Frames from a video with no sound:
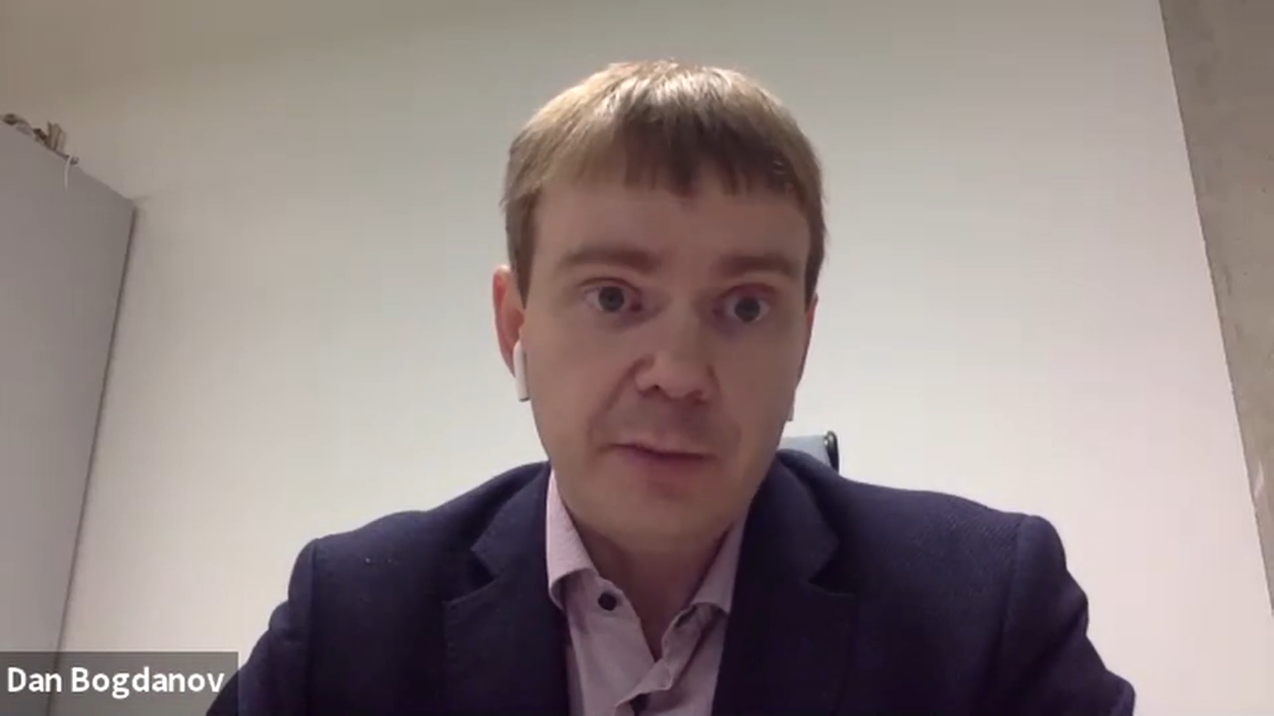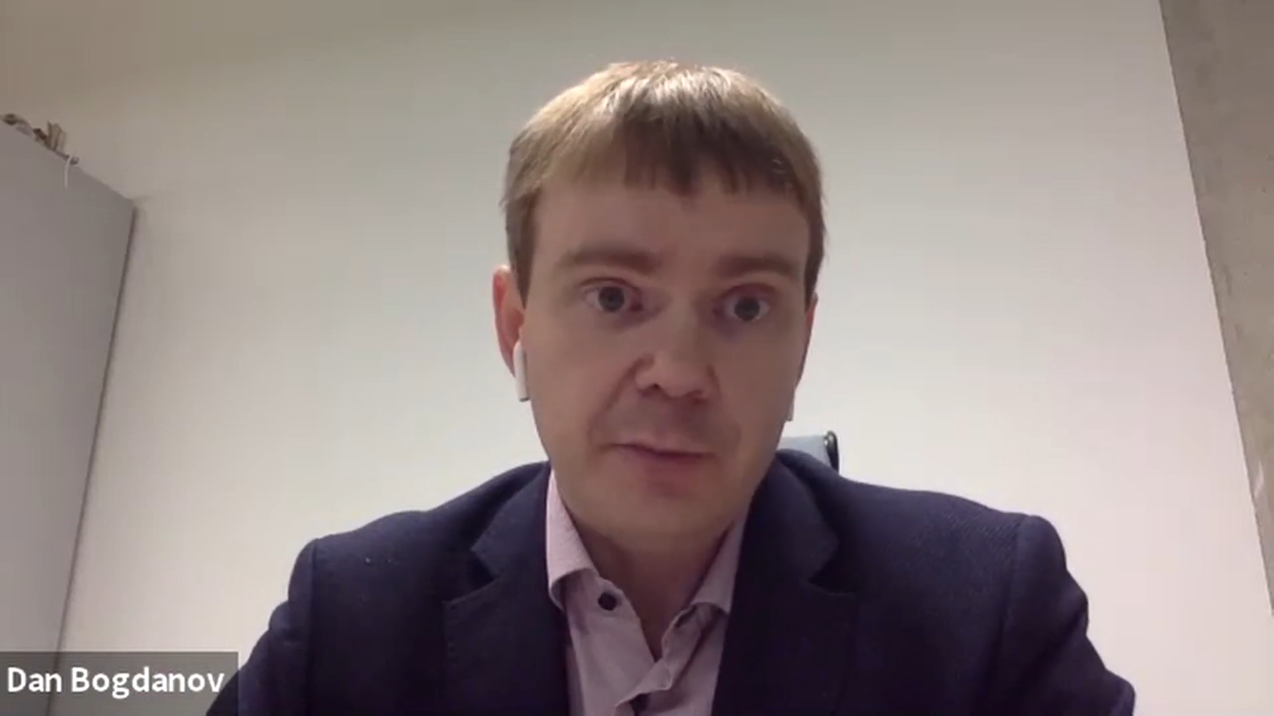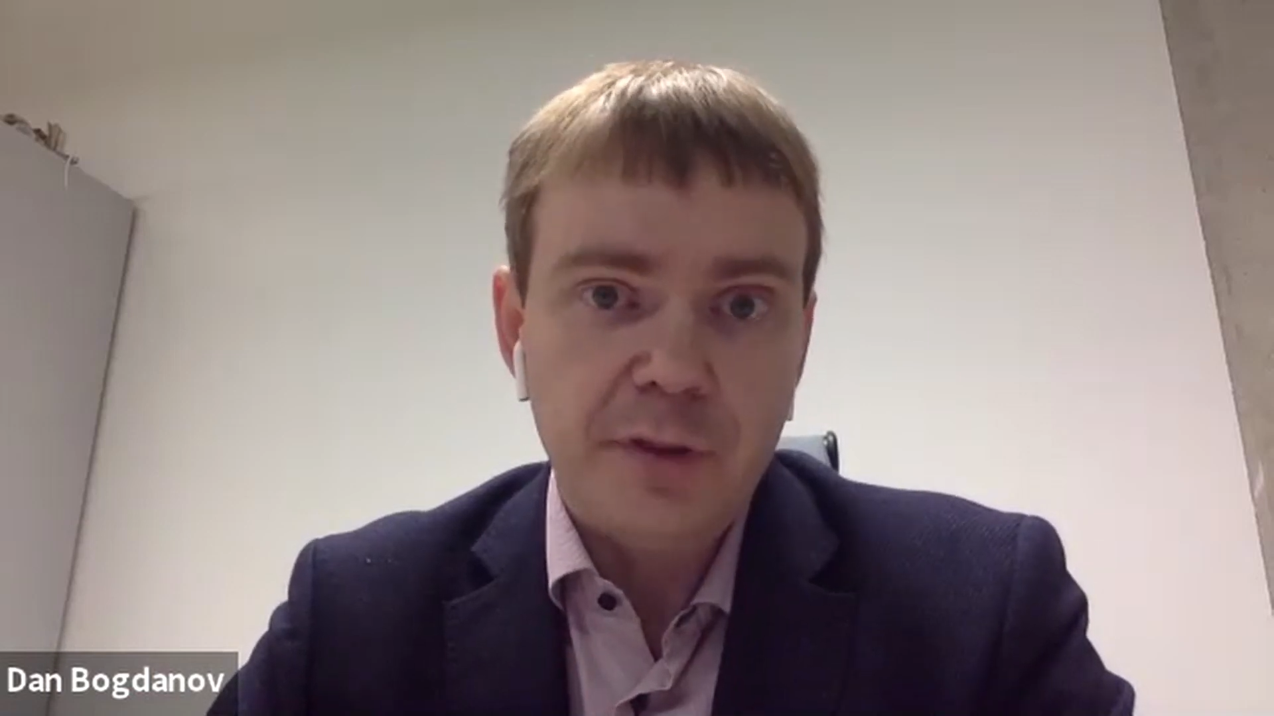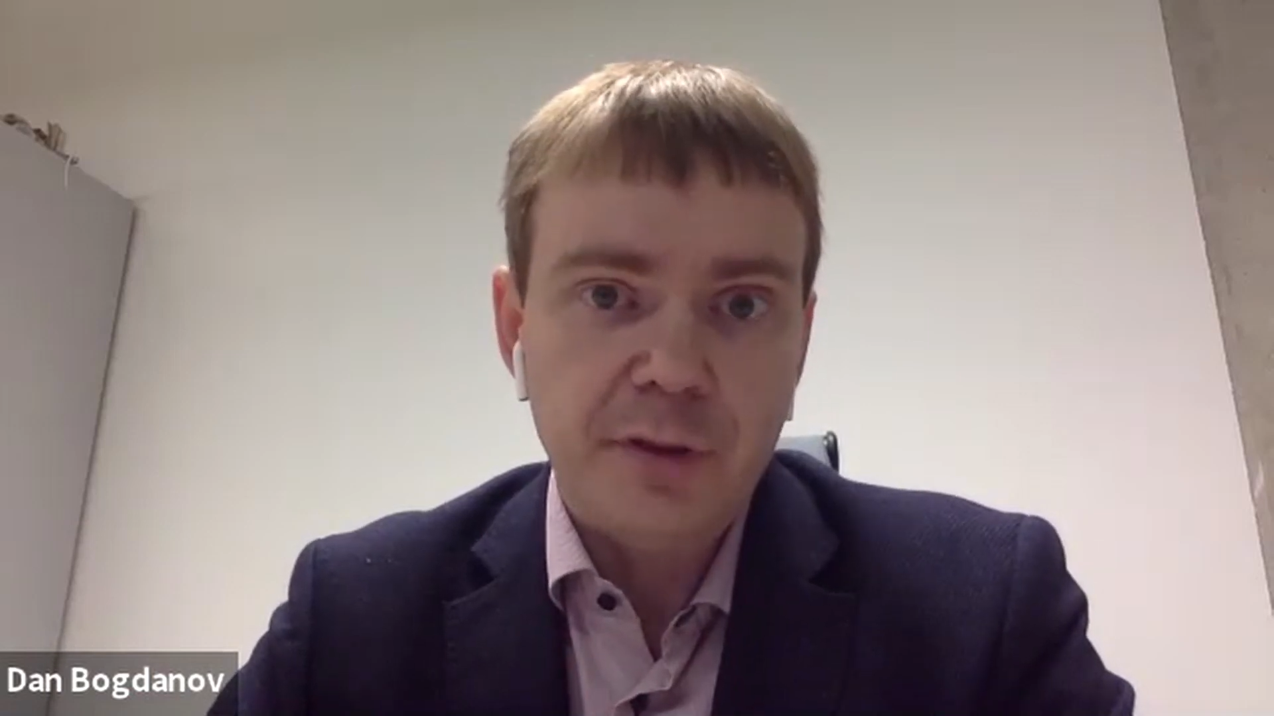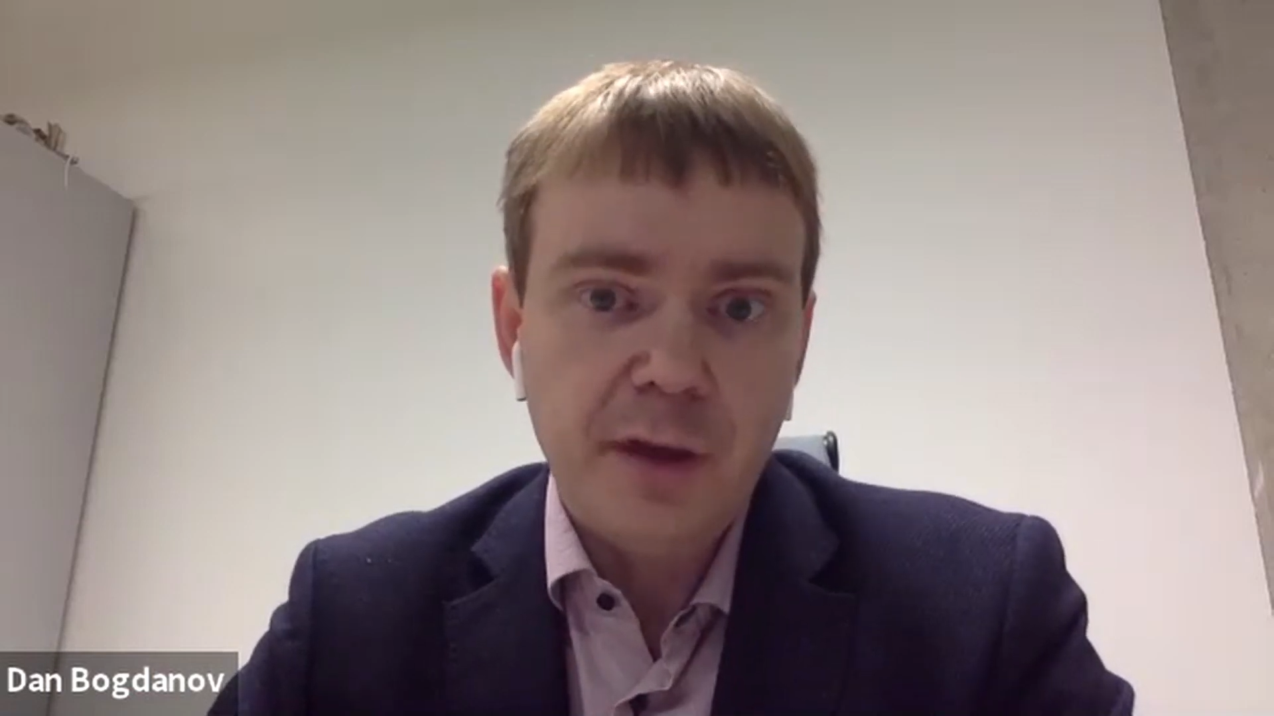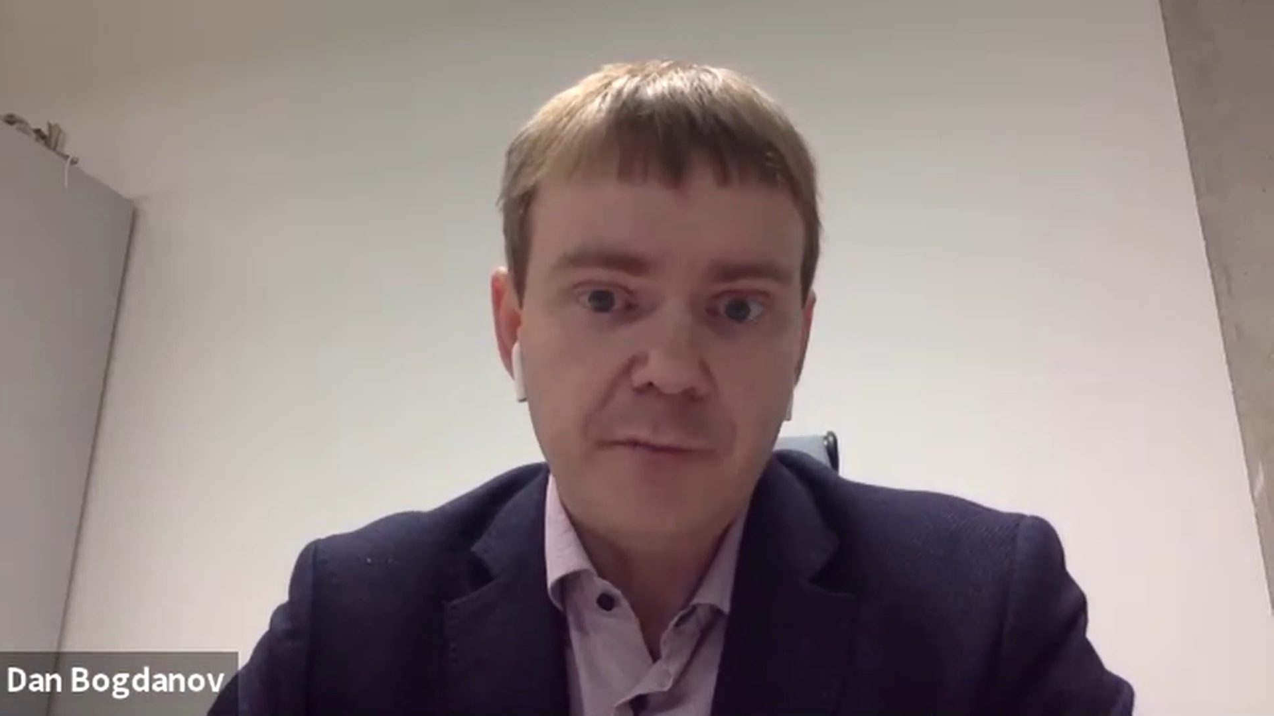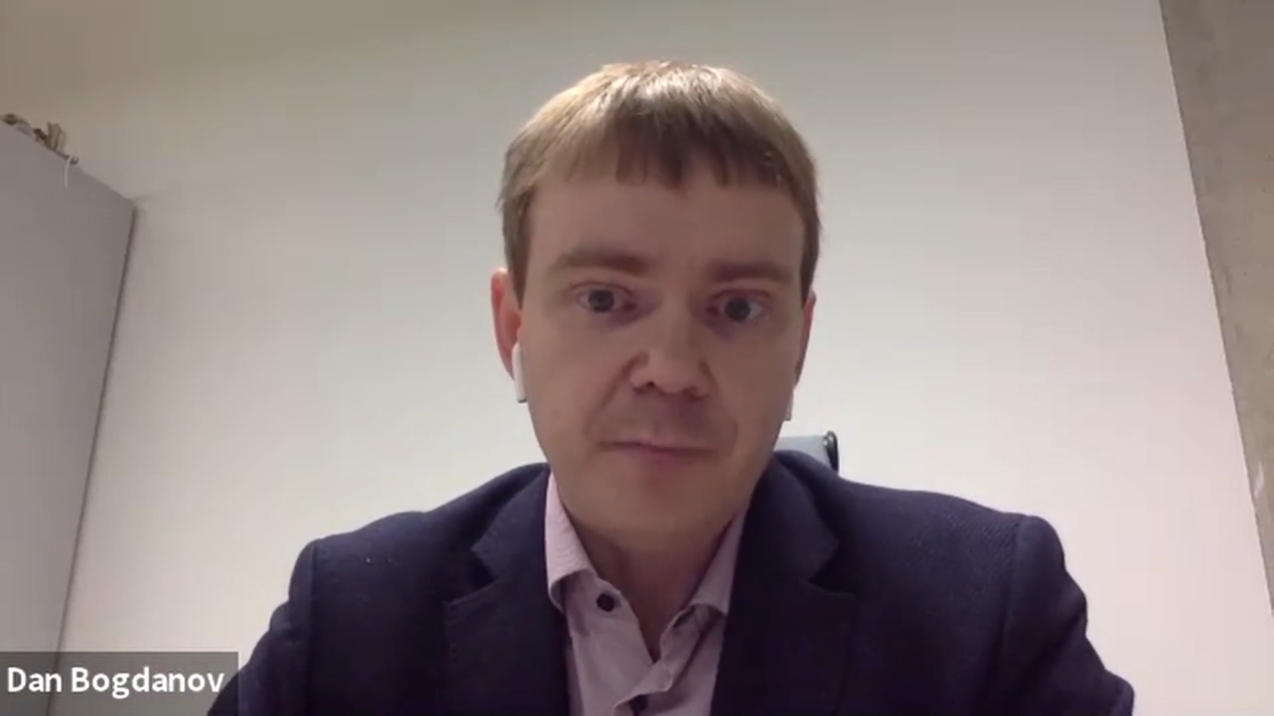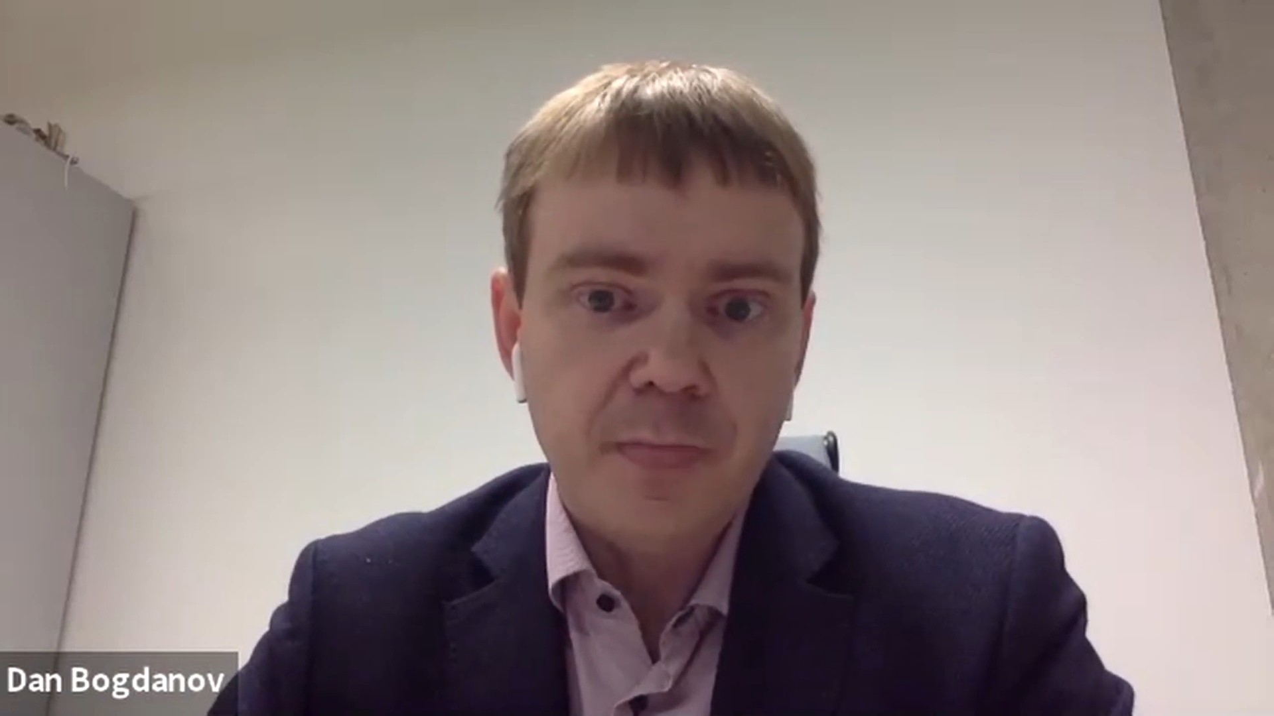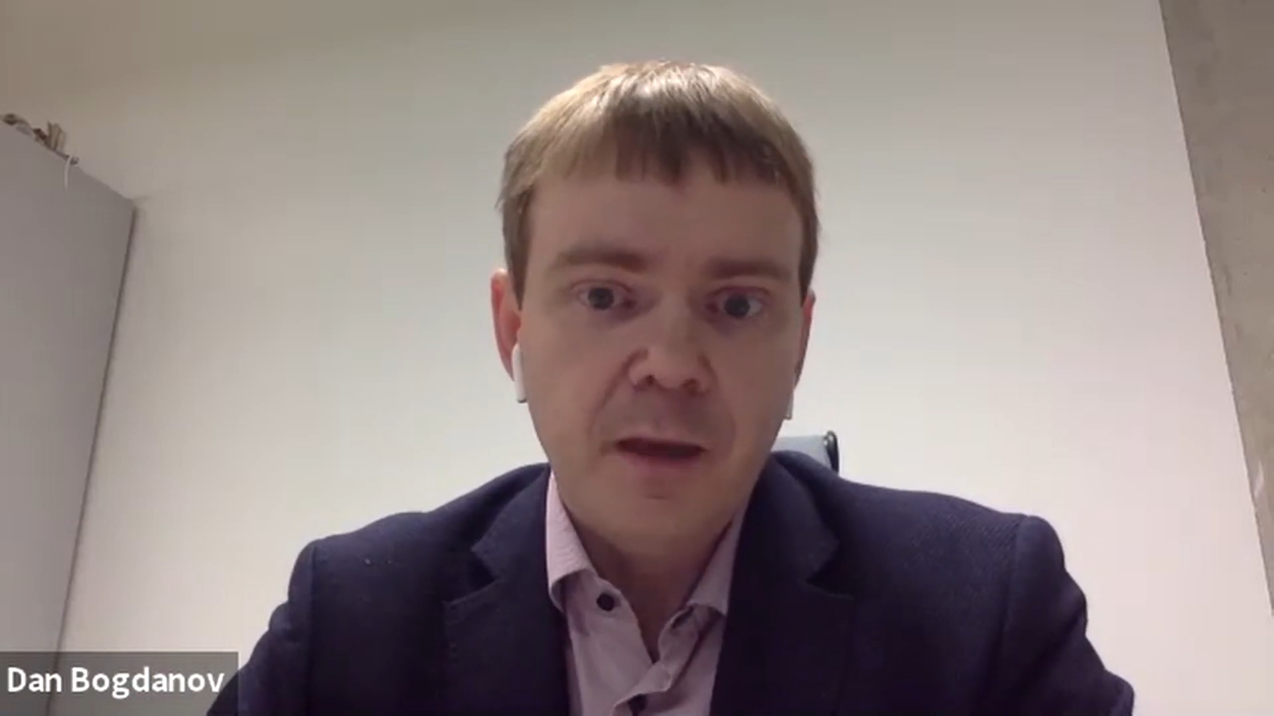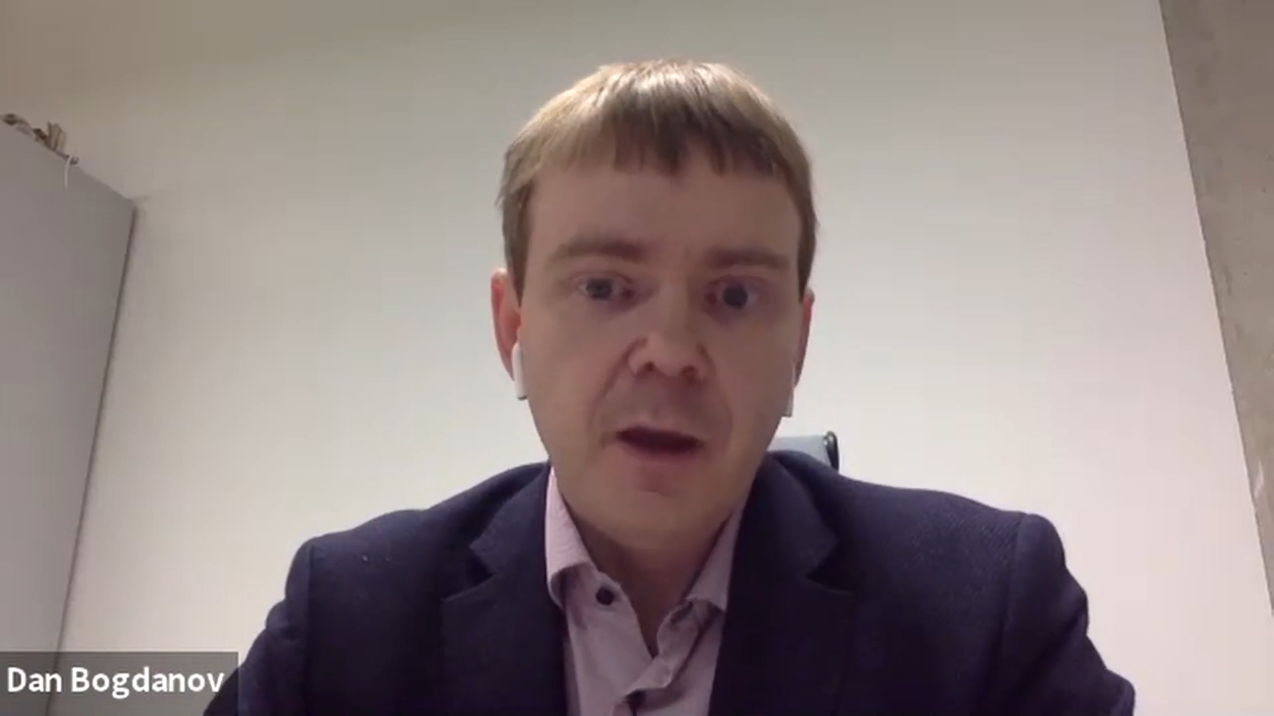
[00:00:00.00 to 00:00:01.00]

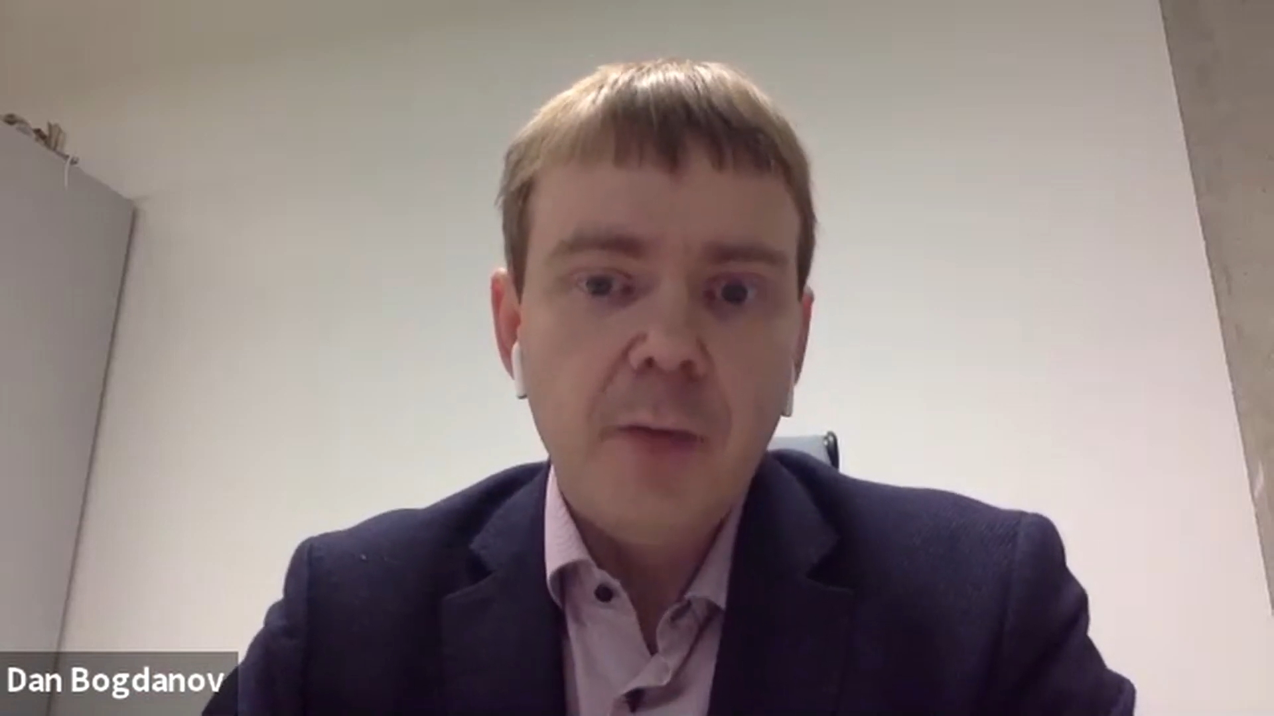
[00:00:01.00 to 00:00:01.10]
MPC.